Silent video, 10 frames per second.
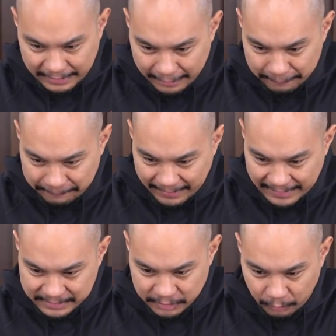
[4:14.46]
kind of
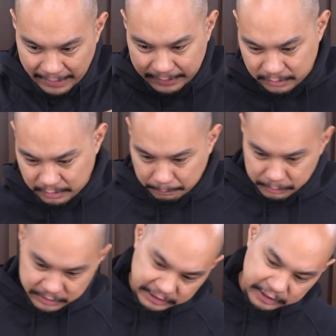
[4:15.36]
finds the right
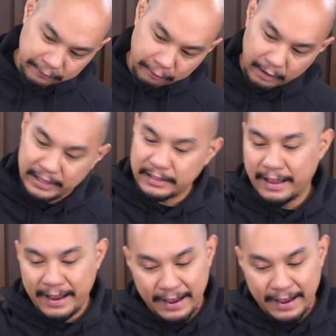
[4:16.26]
position for it,